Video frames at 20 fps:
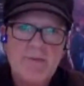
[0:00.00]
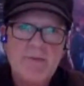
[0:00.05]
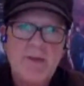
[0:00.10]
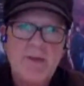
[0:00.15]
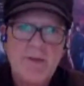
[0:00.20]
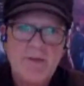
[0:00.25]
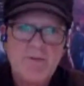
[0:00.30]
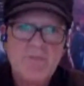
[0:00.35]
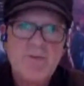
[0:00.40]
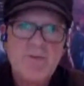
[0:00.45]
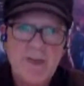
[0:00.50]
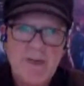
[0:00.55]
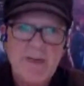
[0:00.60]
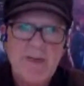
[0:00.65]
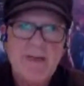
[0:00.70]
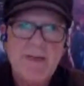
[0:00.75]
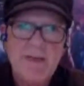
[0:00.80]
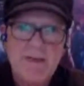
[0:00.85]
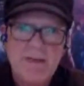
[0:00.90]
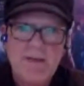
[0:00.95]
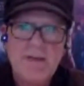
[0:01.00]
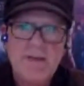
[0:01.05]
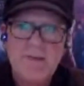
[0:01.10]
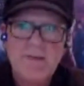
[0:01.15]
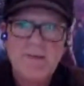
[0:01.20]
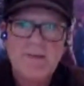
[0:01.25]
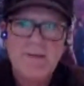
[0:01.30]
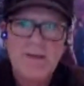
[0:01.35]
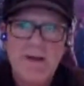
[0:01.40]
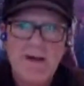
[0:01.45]
is really
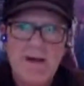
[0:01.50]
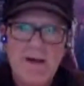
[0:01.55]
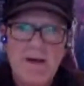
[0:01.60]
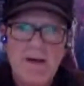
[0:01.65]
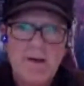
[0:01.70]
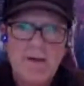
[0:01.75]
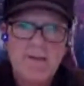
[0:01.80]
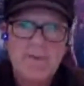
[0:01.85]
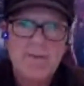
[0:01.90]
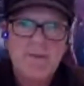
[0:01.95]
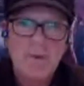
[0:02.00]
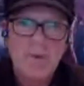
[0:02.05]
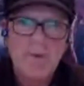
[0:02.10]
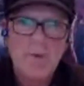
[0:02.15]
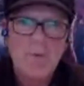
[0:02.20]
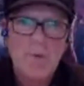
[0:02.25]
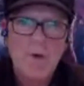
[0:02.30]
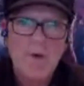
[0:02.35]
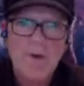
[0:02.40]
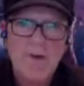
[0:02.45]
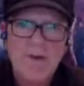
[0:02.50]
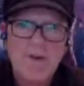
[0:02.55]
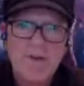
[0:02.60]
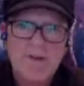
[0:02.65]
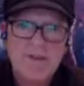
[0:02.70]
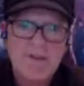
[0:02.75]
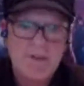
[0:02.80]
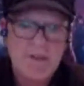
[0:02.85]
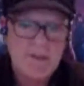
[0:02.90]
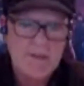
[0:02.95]
doing wonders
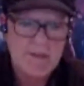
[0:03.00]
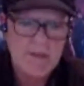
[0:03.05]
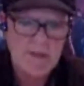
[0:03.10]
in